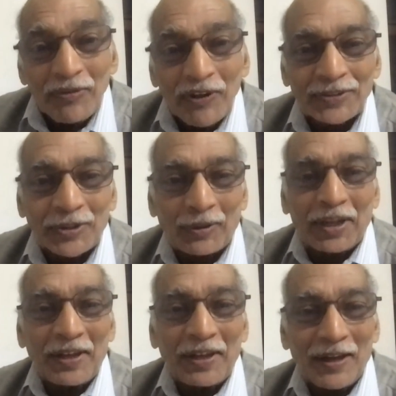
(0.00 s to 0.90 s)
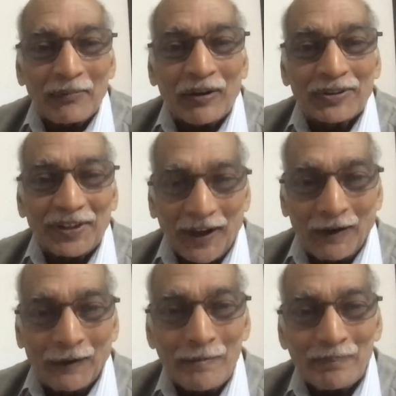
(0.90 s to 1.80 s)
we are talking about
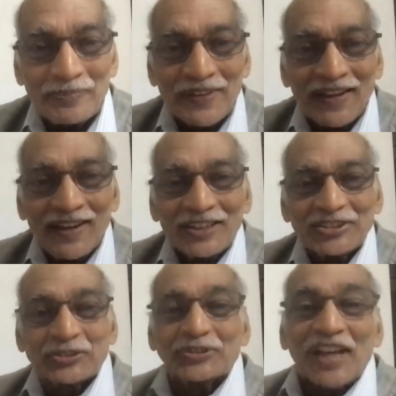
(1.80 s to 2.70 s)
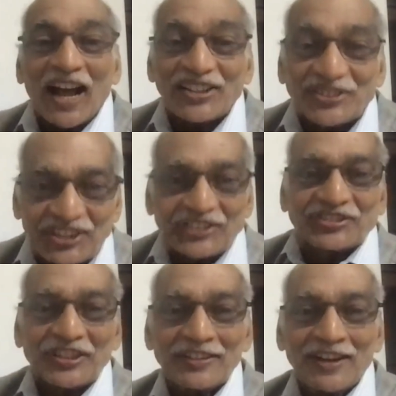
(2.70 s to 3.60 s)
now should
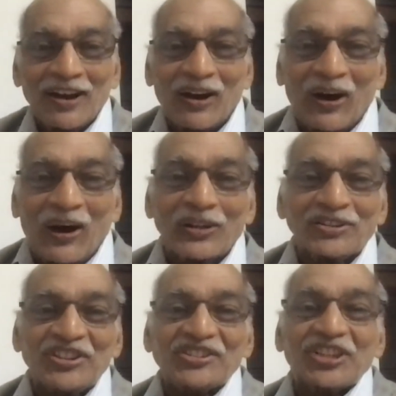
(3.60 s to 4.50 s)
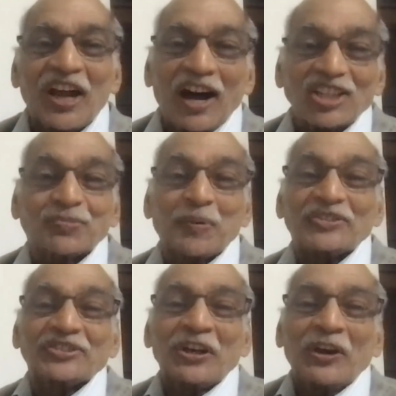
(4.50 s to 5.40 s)
assess all these
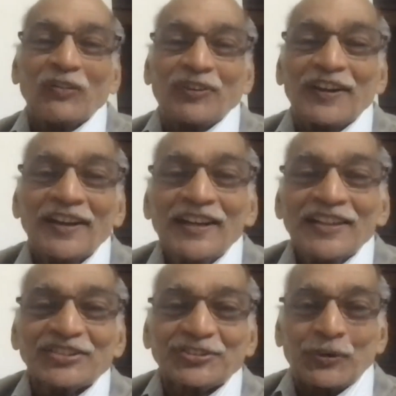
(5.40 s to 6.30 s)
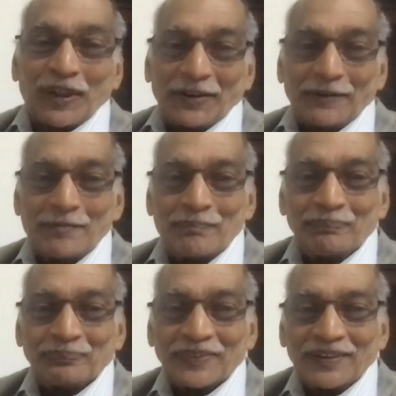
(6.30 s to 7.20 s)
aspects of a student.
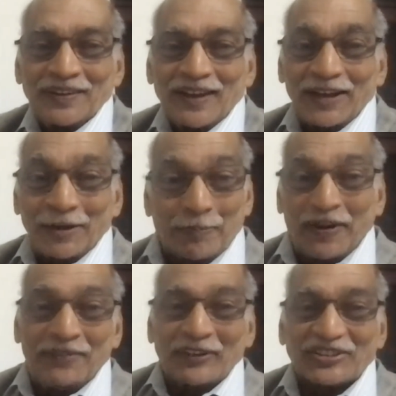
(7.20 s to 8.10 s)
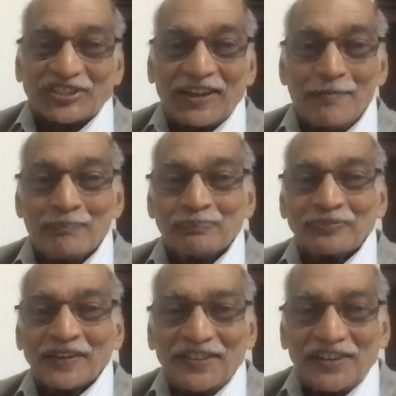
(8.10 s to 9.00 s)
I repeat once again,
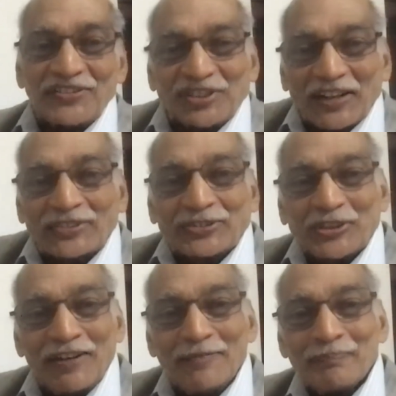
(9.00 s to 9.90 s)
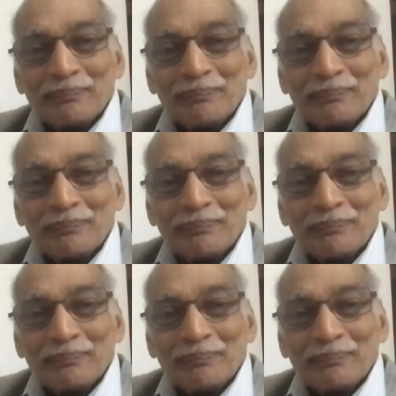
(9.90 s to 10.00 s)
intellectual,